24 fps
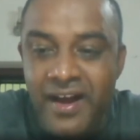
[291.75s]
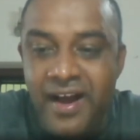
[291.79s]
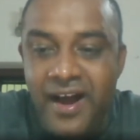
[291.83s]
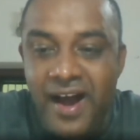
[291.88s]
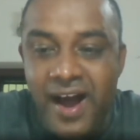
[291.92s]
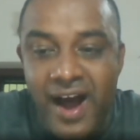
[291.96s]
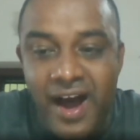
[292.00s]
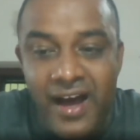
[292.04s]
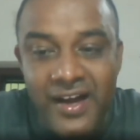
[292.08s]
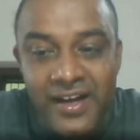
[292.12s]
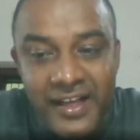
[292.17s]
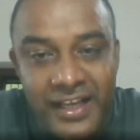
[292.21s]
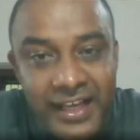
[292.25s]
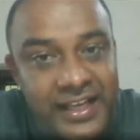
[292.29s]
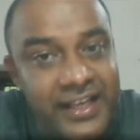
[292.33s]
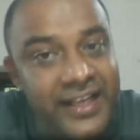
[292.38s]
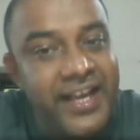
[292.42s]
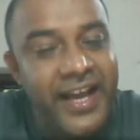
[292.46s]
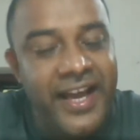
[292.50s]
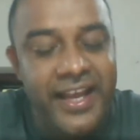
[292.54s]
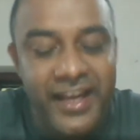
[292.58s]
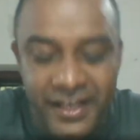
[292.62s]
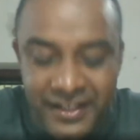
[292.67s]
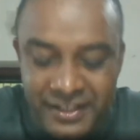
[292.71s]
are
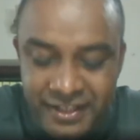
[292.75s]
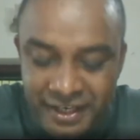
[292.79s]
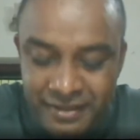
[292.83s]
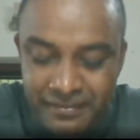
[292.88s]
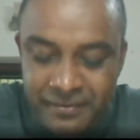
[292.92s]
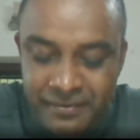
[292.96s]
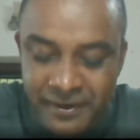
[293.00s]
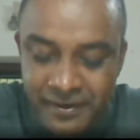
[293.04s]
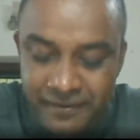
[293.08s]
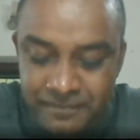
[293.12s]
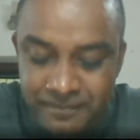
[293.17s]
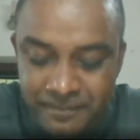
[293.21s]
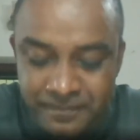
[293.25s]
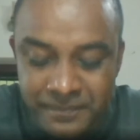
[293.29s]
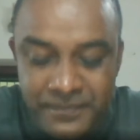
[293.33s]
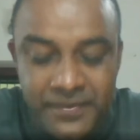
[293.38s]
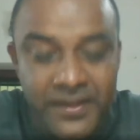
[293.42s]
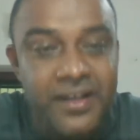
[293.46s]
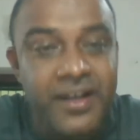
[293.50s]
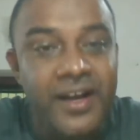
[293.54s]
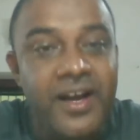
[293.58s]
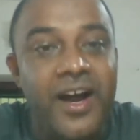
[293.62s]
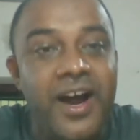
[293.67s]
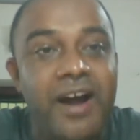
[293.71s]
inherited from
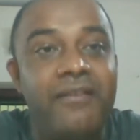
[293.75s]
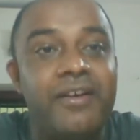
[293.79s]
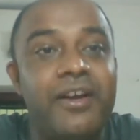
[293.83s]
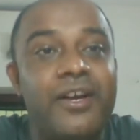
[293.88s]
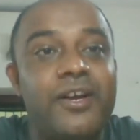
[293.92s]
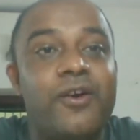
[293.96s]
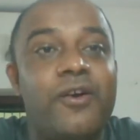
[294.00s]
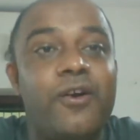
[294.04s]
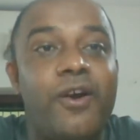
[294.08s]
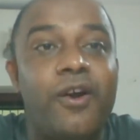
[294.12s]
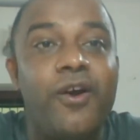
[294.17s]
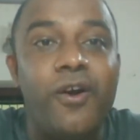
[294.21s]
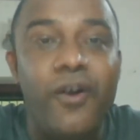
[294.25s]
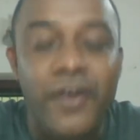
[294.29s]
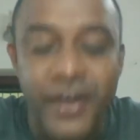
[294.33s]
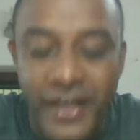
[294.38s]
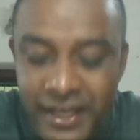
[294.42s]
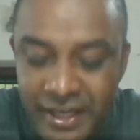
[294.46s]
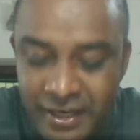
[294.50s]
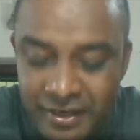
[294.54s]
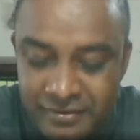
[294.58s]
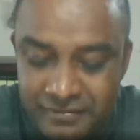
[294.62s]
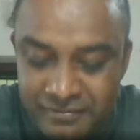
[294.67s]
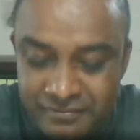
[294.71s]
our
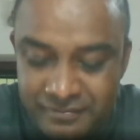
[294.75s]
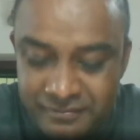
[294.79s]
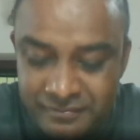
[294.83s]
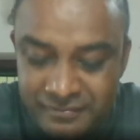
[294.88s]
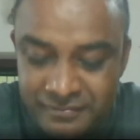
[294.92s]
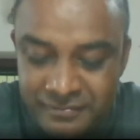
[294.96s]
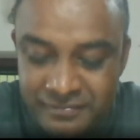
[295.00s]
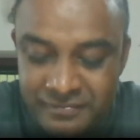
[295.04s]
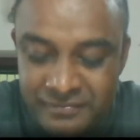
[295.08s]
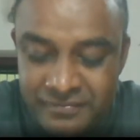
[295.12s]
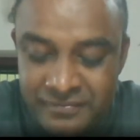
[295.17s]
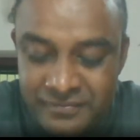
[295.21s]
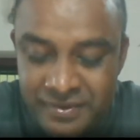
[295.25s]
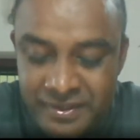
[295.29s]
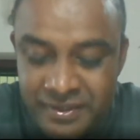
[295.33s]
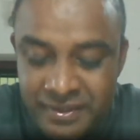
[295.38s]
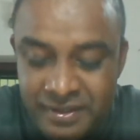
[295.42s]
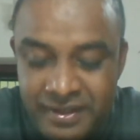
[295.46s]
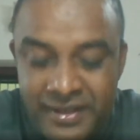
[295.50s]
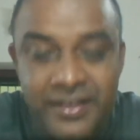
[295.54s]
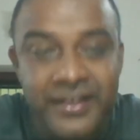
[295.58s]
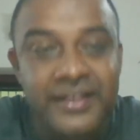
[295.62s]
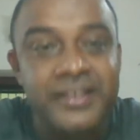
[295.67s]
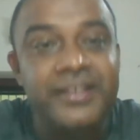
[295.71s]
colonial
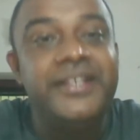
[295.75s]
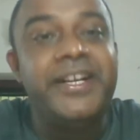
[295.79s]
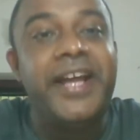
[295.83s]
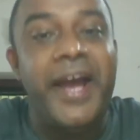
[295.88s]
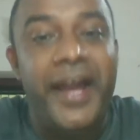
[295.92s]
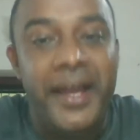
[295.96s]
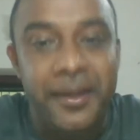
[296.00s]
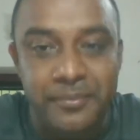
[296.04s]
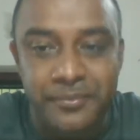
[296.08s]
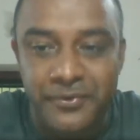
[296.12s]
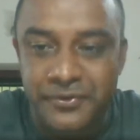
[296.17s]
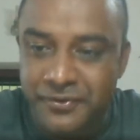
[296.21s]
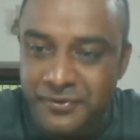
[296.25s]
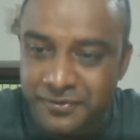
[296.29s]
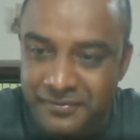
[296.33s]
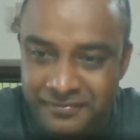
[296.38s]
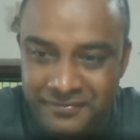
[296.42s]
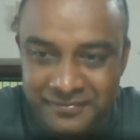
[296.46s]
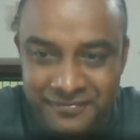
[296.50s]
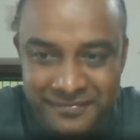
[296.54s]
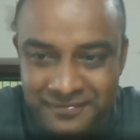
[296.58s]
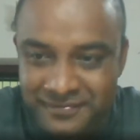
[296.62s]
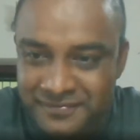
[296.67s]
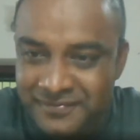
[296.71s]
times?
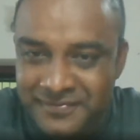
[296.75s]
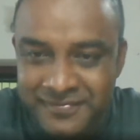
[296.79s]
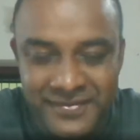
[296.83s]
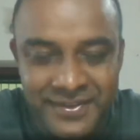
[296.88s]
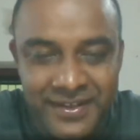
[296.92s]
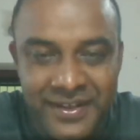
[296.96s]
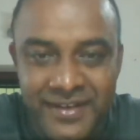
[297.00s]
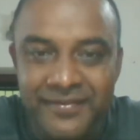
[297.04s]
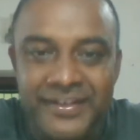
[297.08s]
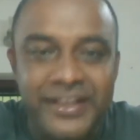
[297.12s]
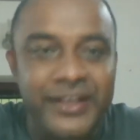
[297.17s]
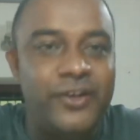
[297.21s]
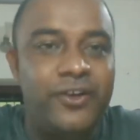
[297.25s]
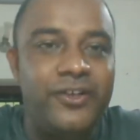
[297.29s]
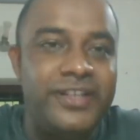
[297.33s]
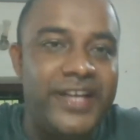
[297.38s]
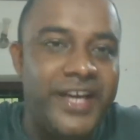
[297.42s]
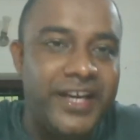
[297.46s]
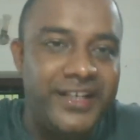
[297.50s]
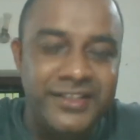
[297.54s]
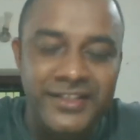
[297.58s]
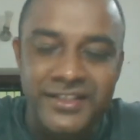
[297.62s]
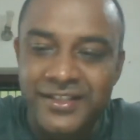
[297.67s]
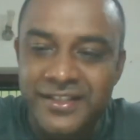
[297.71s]
We know
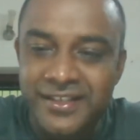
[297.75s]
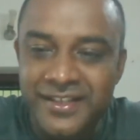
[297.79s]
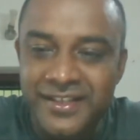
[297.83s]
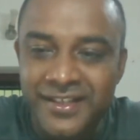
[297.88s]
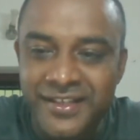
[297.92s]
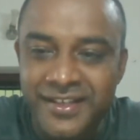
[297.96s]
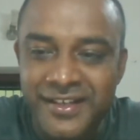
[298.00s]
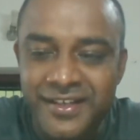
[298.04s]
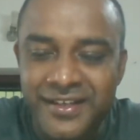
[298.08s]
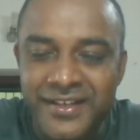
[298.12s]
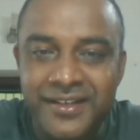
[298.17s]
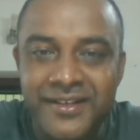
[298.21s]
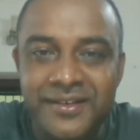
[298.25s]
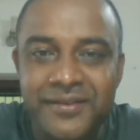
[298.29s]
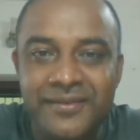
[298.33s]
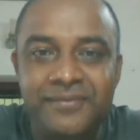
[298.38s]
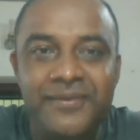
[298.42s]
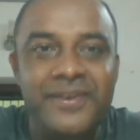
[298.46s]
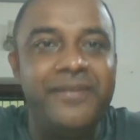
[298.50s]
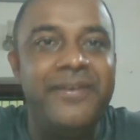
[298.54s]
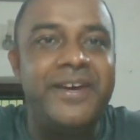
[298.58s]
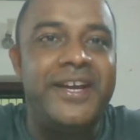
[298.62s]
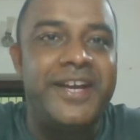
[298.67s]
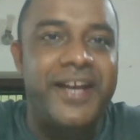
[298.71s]
that
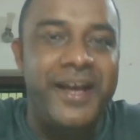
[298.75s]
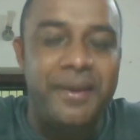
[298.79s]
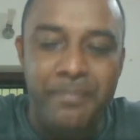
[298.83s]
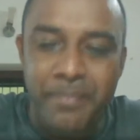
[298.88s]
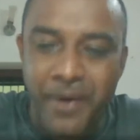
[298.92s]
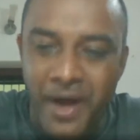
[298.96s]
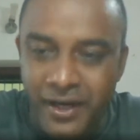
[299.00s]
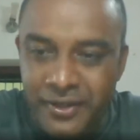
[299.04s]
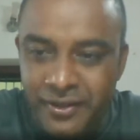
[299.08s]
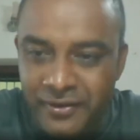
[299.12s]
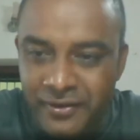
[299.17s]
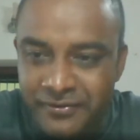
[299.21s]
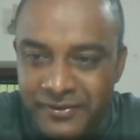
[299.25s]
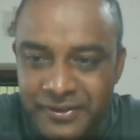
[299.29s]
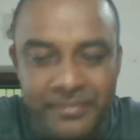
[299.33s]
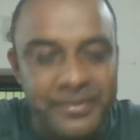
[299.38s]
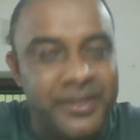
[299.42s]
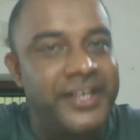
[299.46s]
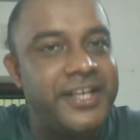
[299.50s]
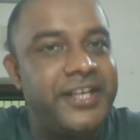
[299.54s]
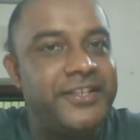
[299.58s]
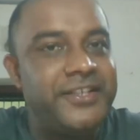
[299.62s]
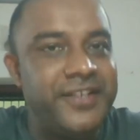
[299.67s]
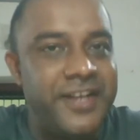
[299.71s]
we were a part of the
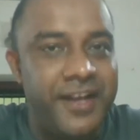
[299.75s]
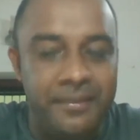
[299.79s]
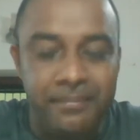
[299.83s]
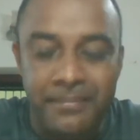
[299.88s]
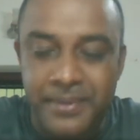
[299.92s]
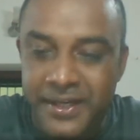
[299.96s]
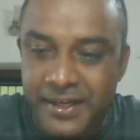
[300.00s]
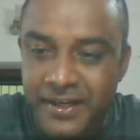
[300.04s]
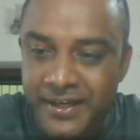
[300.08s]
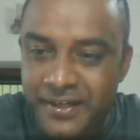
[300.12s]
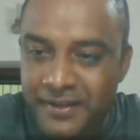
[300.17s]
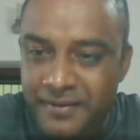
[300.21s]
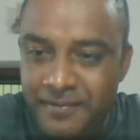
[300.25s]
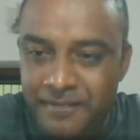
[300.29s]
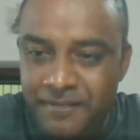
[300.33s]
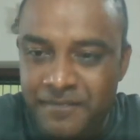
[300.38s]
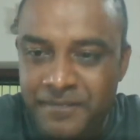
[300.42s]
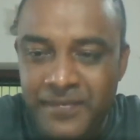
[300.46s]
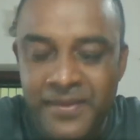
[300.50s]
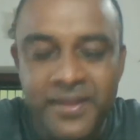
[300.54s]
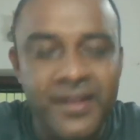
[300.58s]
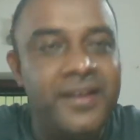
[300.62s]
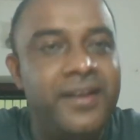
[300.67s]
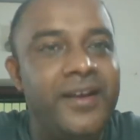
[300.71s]
British Empire.
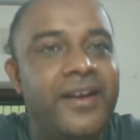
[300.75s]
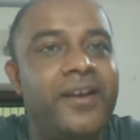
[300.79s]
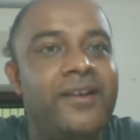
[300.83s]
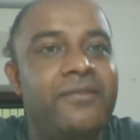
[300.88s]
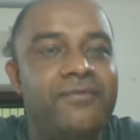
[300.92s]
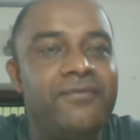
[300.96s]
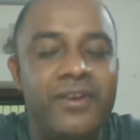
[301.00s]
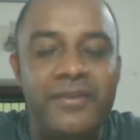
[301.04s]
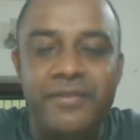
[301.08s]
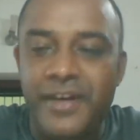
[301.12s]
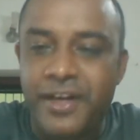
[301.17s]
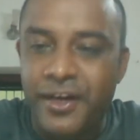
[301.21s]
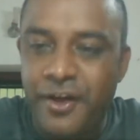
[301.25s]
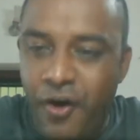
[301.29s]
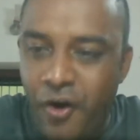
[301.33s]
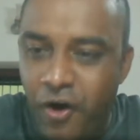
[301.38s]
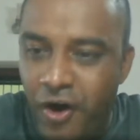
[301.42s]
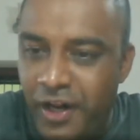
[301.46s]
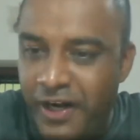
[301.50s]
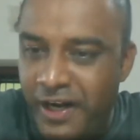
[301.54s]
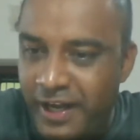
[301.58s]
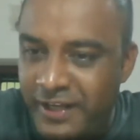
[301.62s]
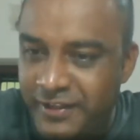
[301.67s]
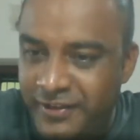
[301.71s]
We were
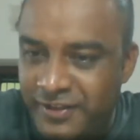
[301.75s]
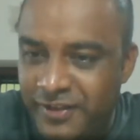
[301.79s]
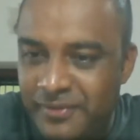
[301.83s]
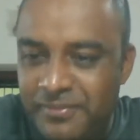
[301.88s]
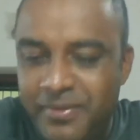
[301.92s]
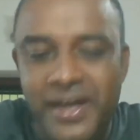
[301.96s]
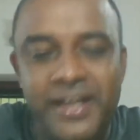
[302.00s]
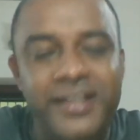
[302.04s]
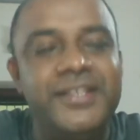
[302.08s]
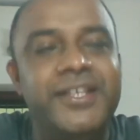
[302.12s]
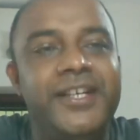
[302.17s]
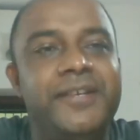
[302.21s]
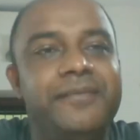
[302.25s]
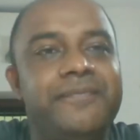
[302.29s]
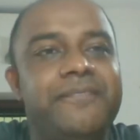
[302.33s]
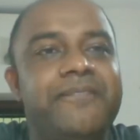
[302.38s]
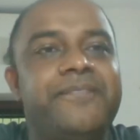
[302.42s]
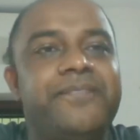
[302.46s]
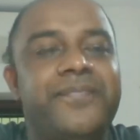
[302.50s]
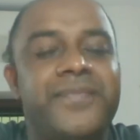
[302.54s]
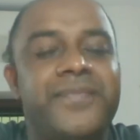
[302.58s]
colonized by the